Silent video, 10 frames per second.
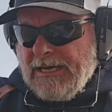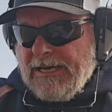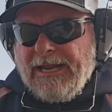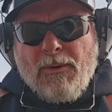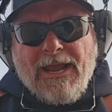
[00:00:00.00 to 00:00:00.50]

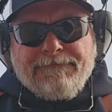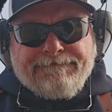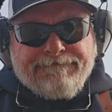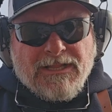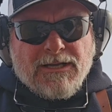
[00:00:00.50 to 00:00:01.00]
anyway,
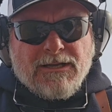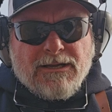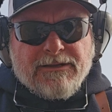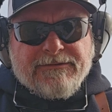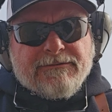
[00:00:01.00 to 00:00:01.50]

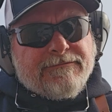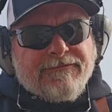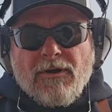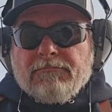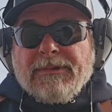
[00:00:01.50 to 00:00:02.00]

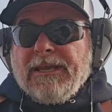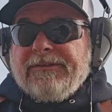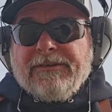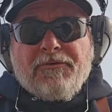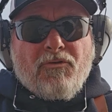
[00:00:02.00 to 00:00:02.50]
from
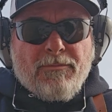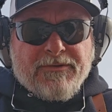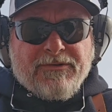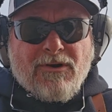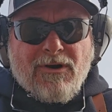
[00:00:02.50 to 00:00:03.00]
East Central
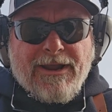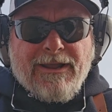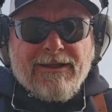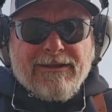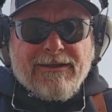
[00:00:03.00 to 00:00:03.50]

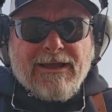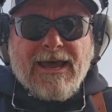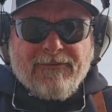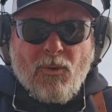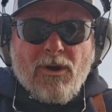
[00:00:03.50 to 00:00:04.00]
Missouri,
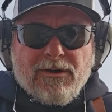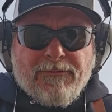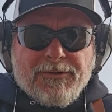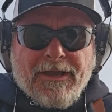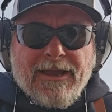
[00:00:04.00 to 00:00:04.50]
have a
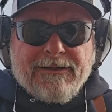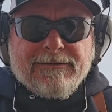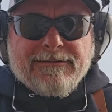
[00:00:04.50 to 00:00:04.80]
wonderful day.